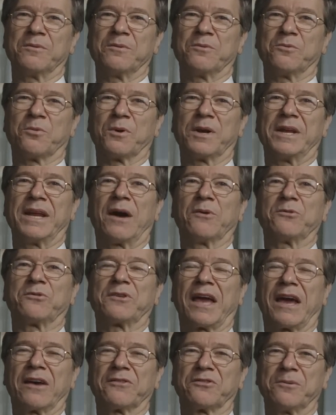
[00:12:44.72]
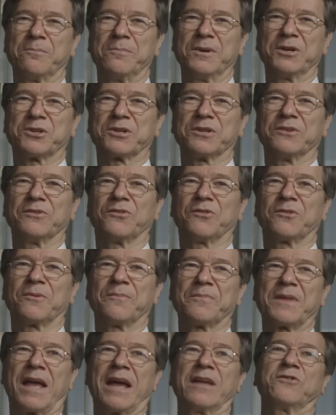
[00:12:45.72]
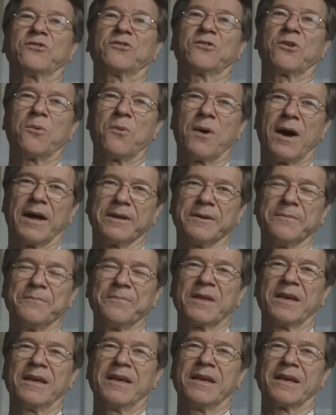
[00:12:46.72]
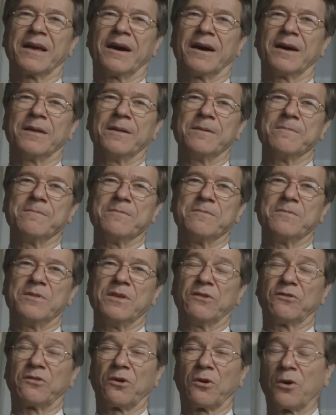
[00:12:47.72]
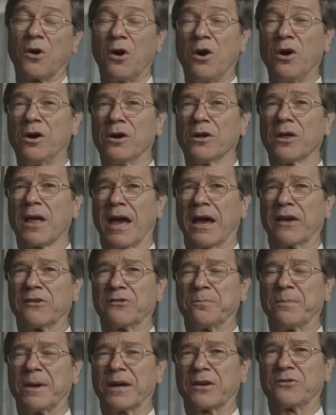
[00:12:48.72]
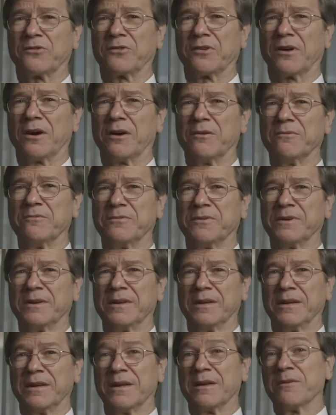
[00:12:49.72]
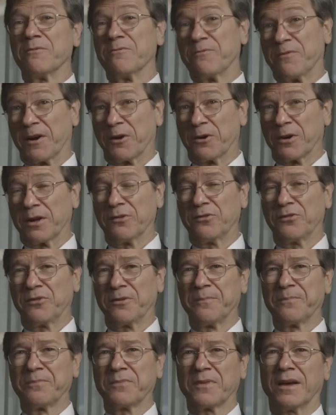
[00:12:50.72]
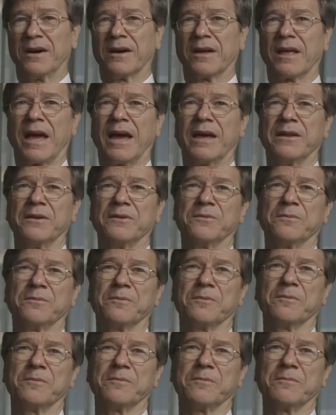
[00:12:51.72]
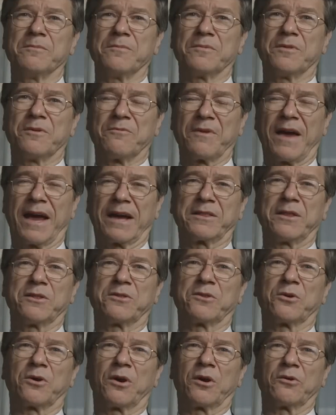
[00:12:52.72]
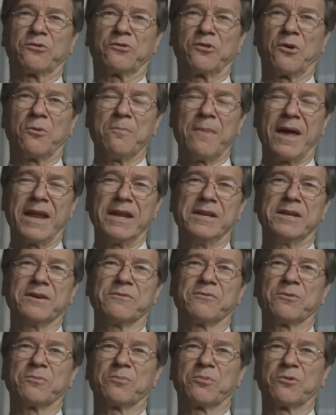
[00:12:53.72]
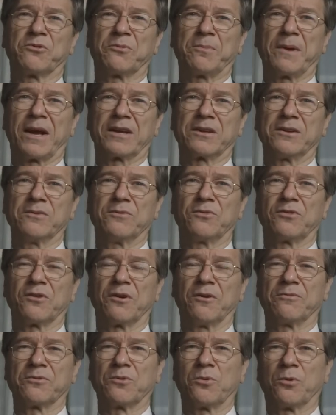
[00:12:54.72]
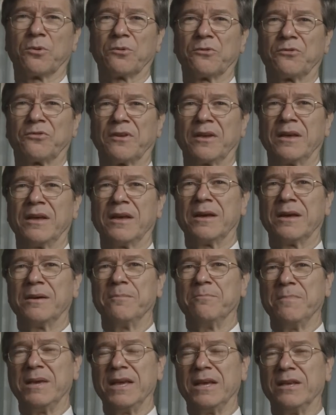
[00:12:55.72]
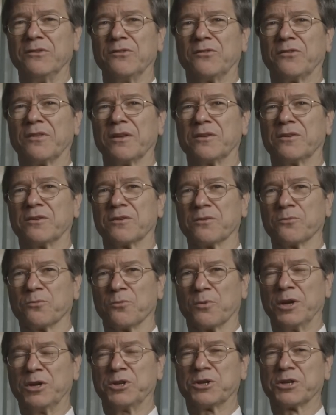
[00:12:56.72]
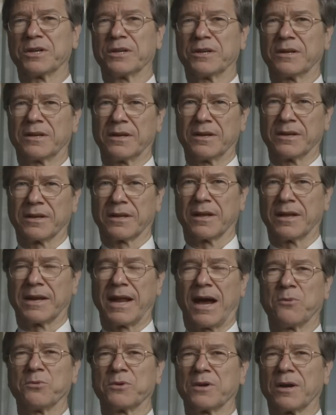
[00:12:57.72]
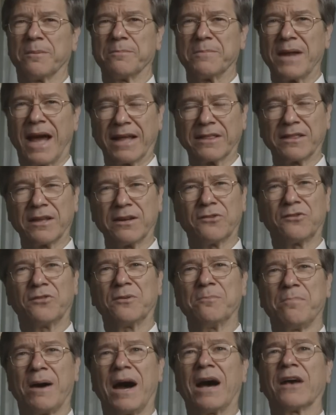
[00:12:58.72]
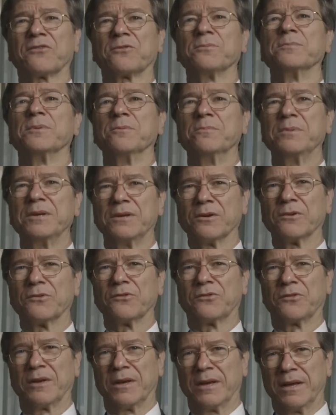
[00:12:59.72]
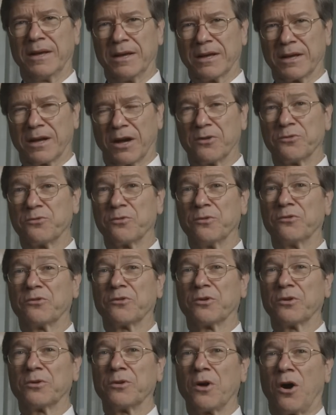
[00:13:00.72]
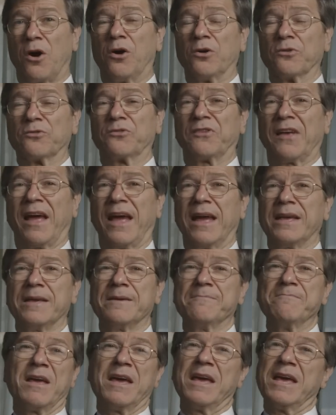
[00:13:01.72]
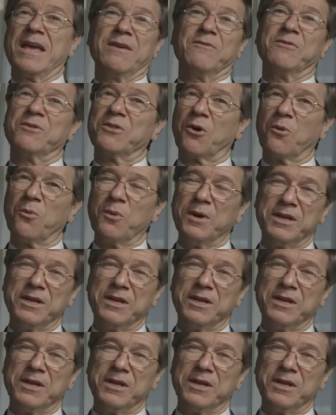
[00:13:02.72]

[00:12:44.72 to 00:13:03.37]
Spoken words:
greenhouse gas emissions, and so on. These are all aspects of fairness, and the fact that there are so many different perspectives, of course, means that reaching an outcome, not that it's impossible, because countries could all say, even though we